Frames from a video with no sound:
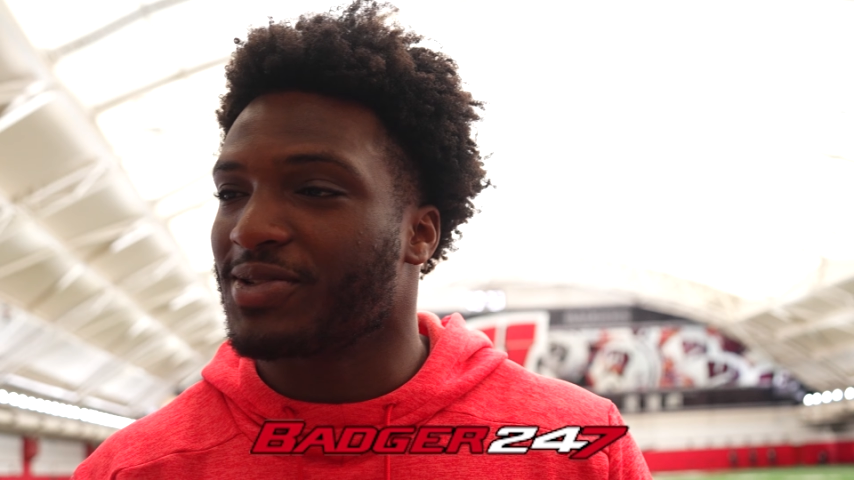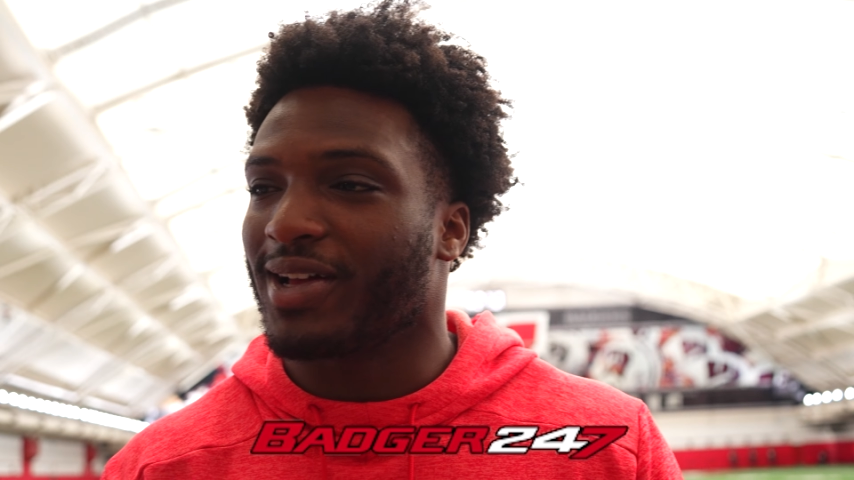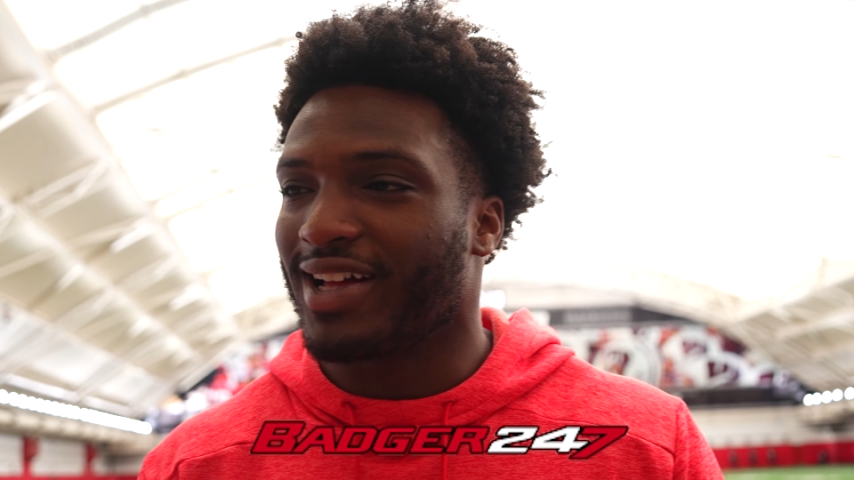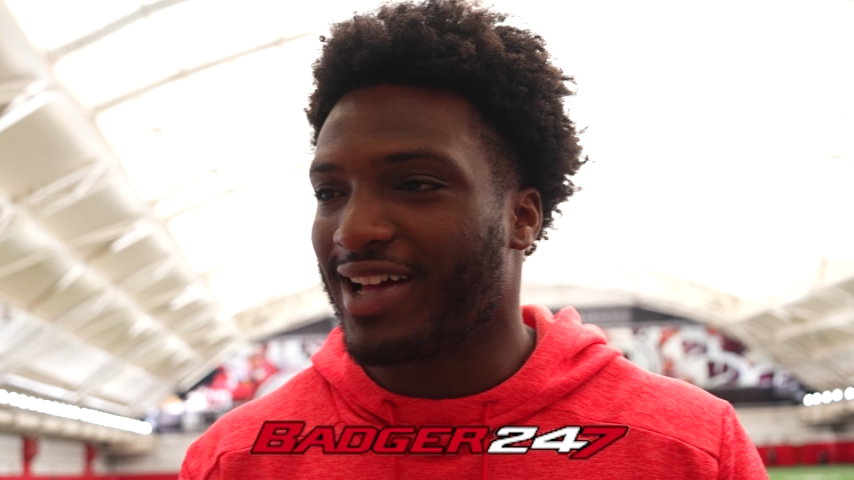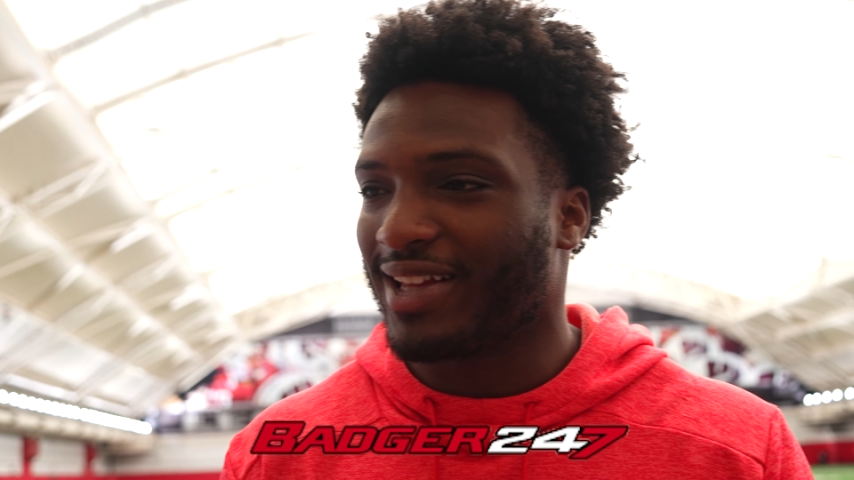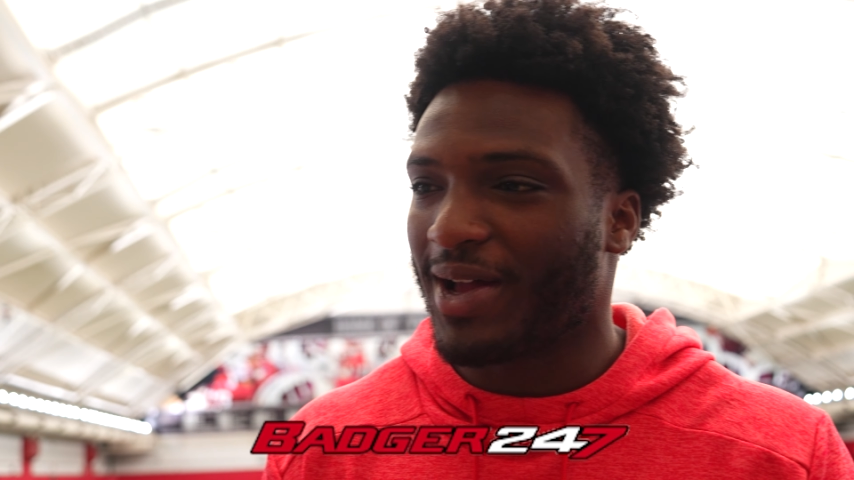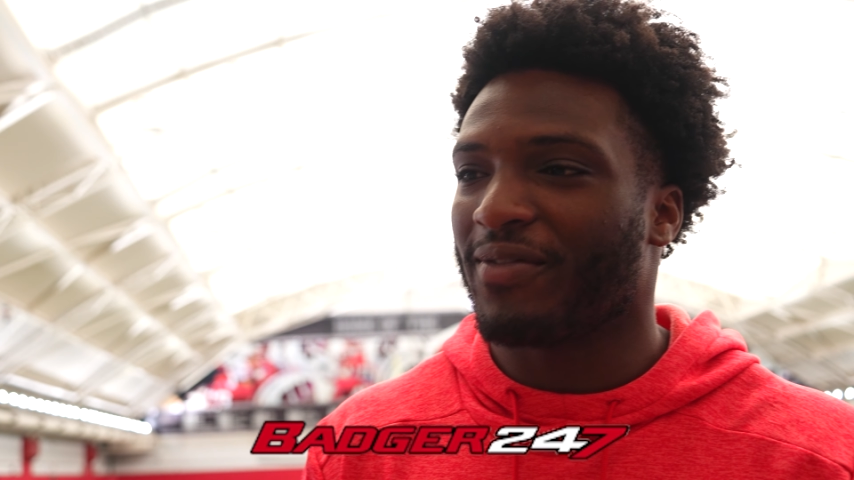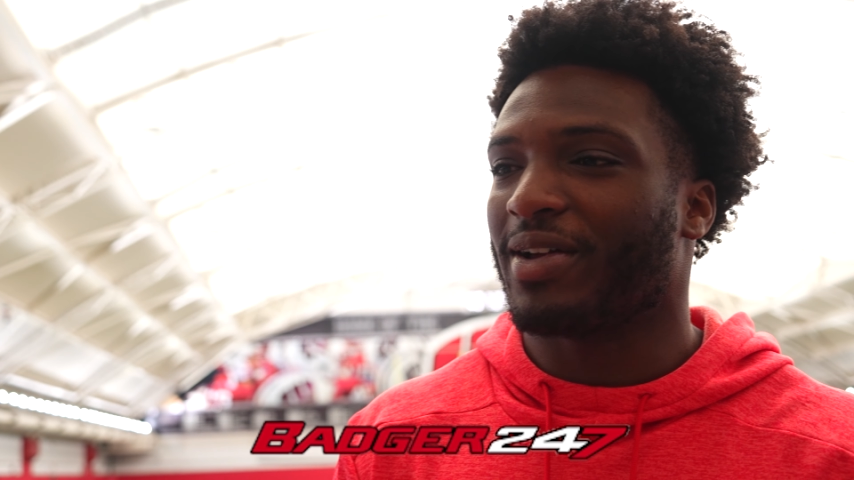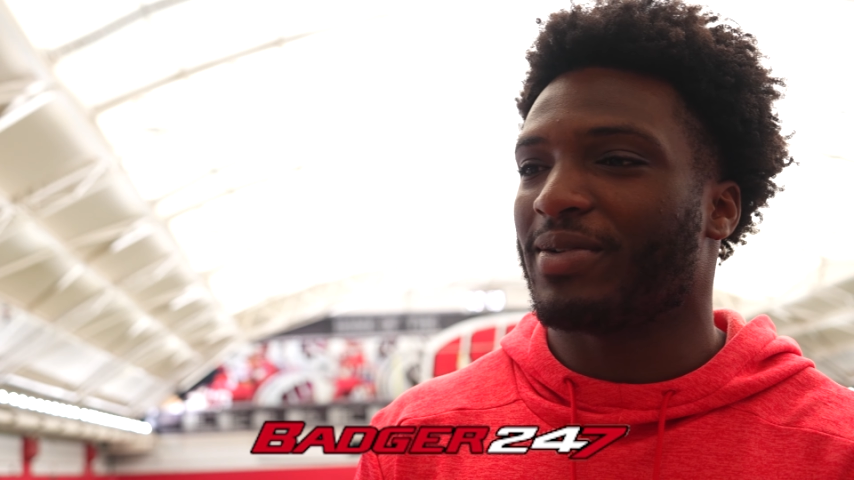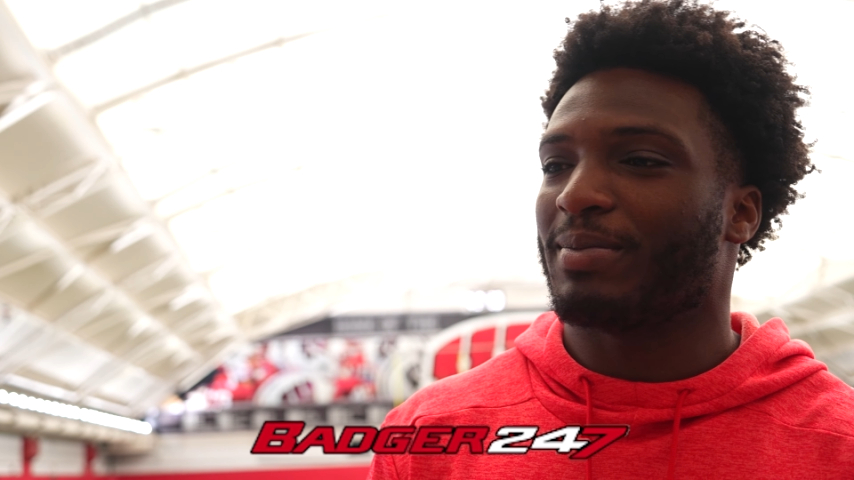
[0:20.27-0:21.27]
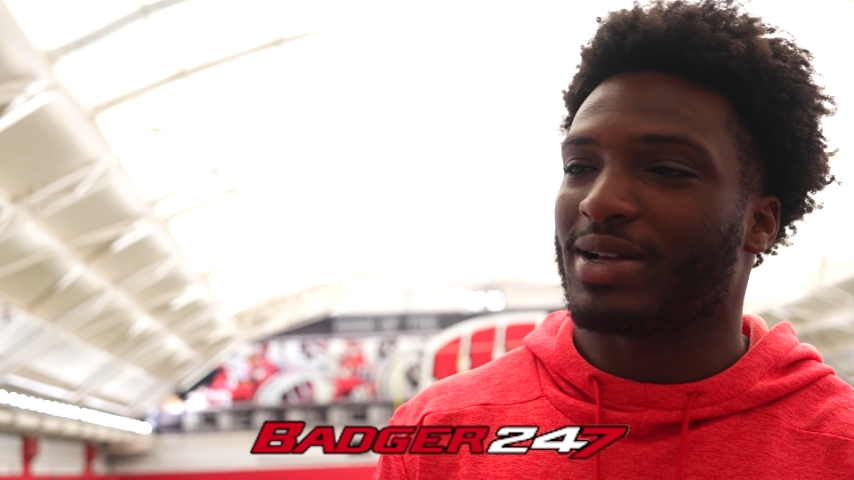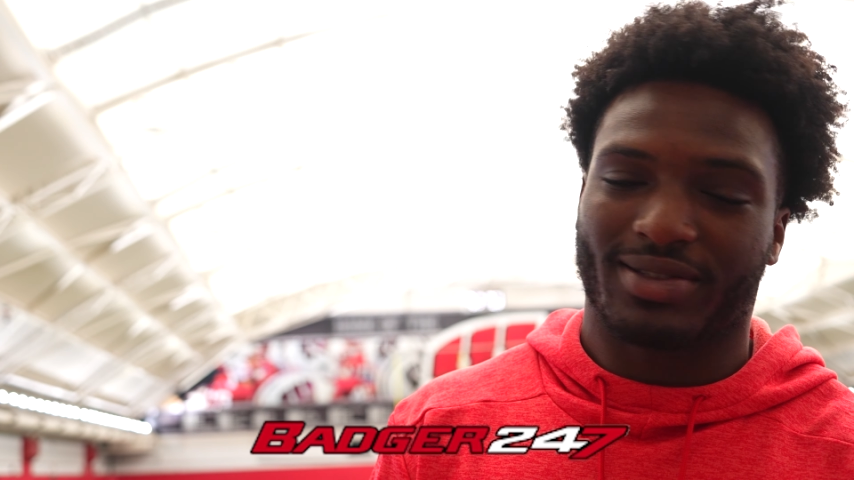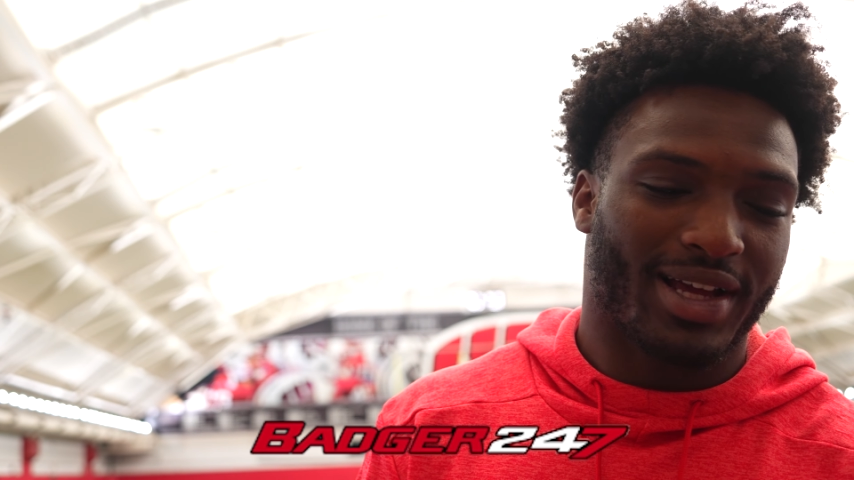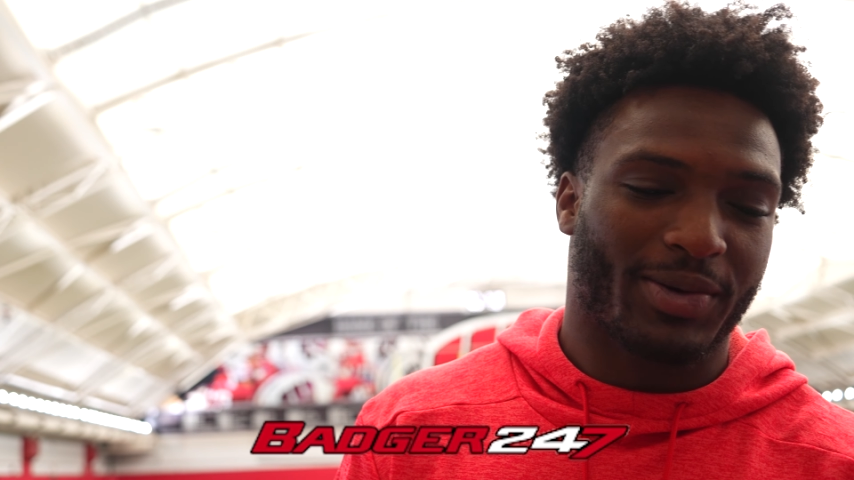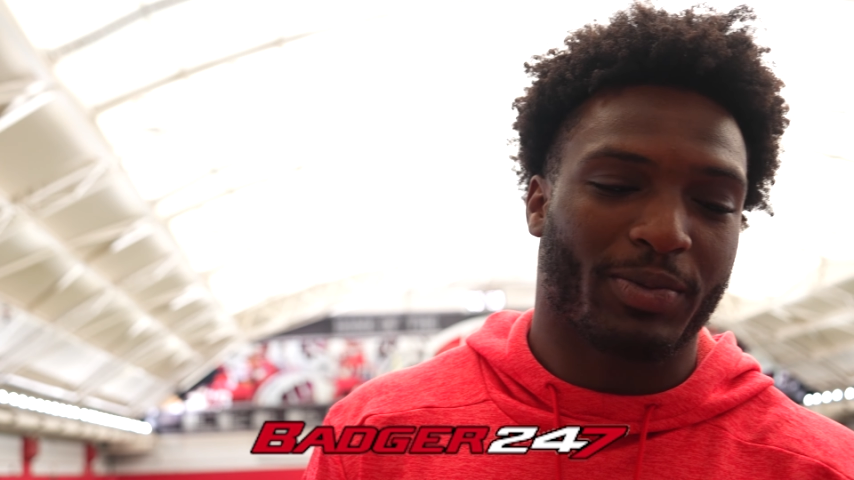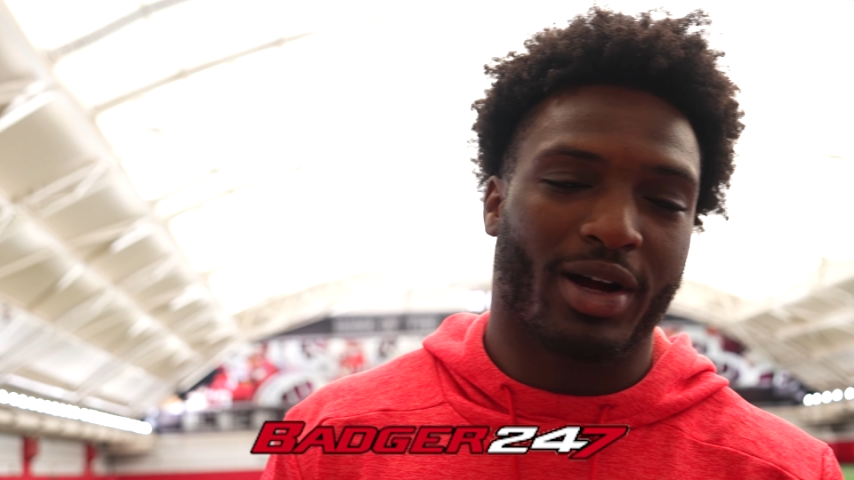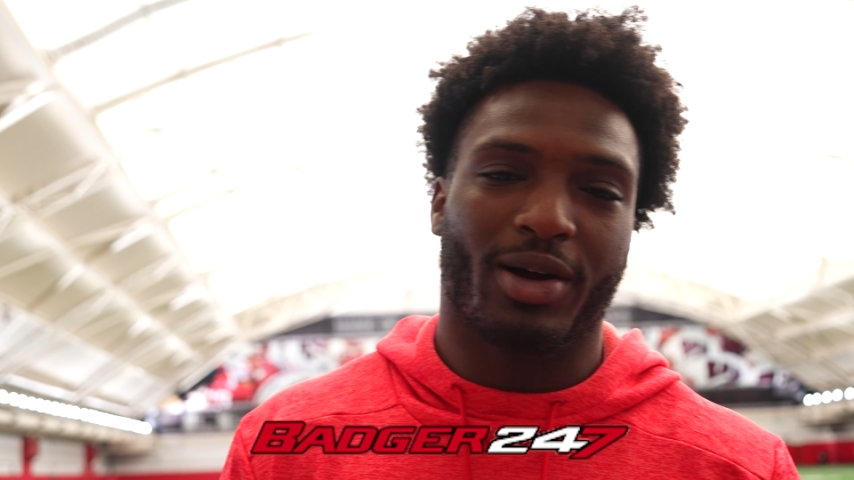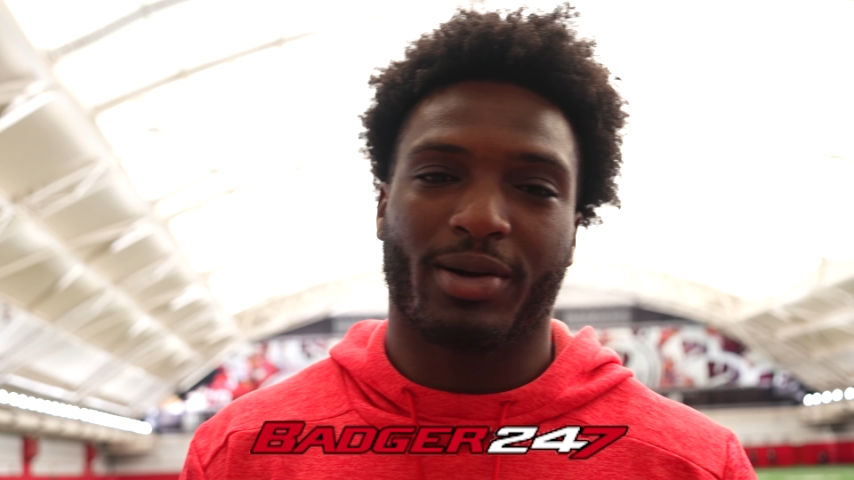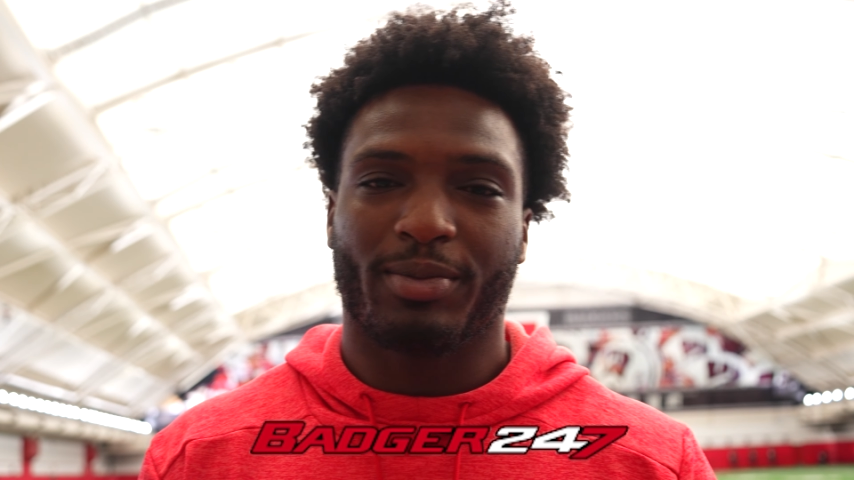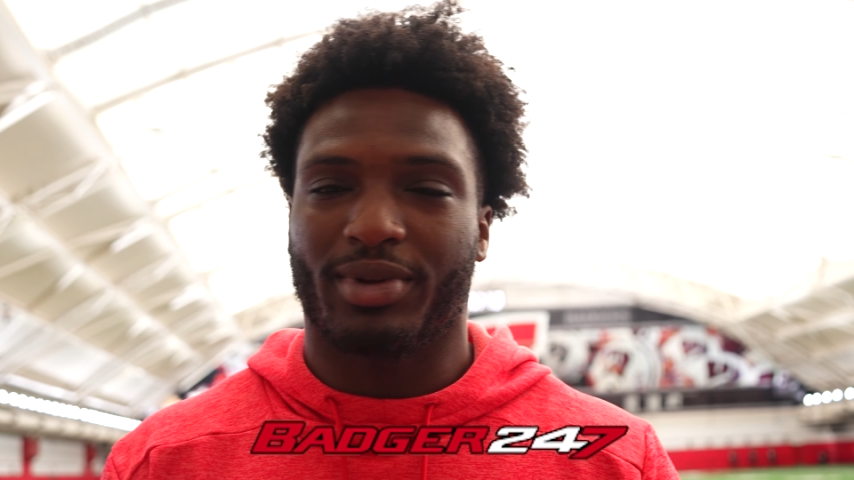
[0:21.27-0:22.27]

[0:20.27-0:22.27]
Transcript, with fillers: So I, I very much like uh,